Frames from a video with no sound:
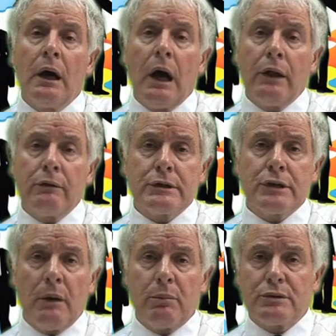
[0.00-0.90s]
Other
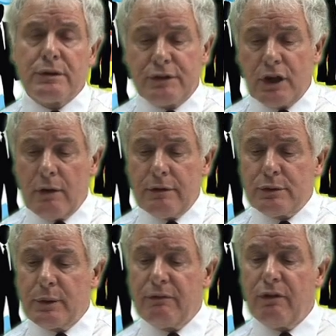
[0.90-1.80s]
examples of
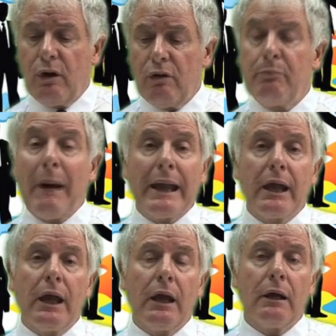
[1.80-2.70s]
service would involve
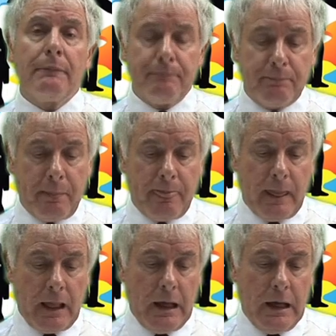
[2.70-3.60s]
banking,
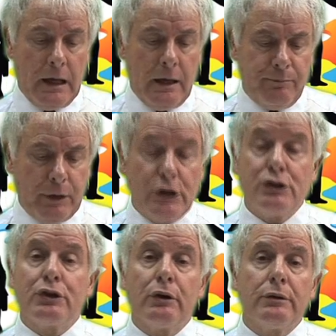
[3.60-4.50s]

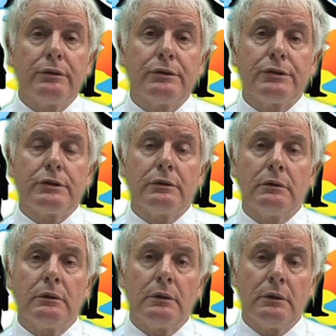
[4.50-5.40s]
insurance,
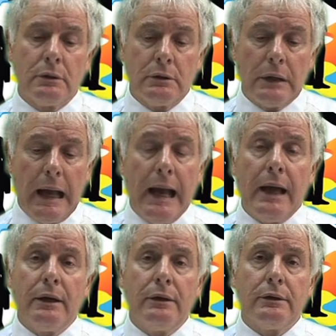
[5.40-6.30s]

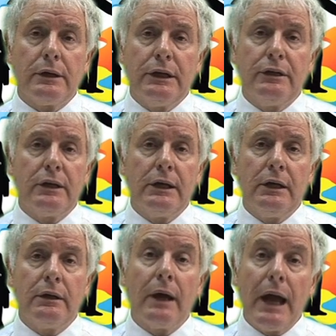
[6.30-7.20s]
and
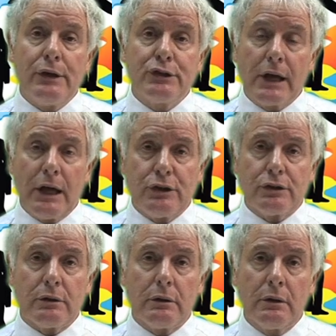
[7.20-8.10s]
indeed
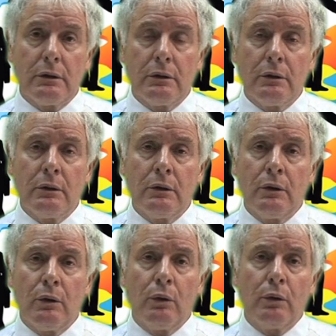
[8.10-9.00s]
education.
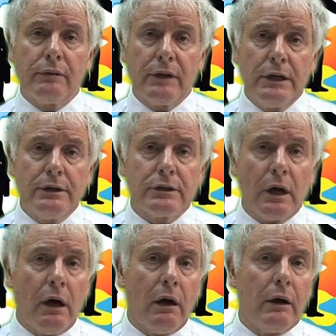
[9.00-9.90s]
All of these
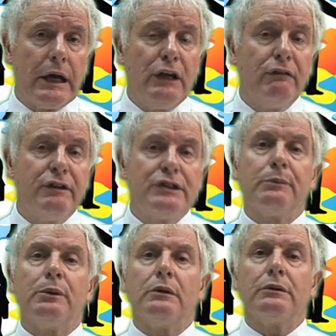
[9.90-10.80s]
are
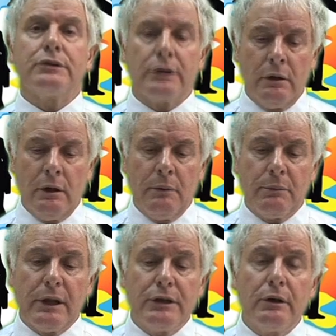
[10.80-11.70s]
invisibles,
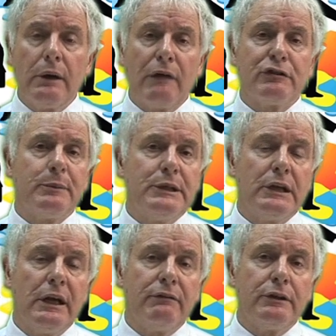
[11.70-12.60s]
but they do have to be
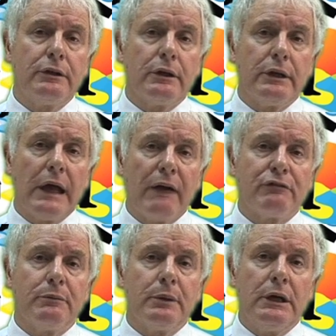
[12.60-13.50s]
delivered, and they have
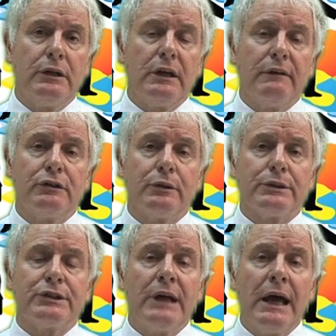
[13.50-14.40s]
to be delivered to a
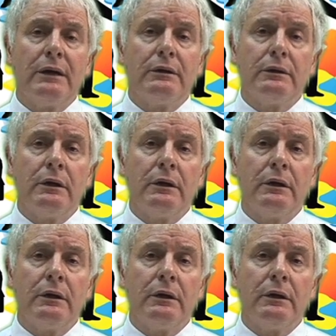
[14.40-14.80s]
standard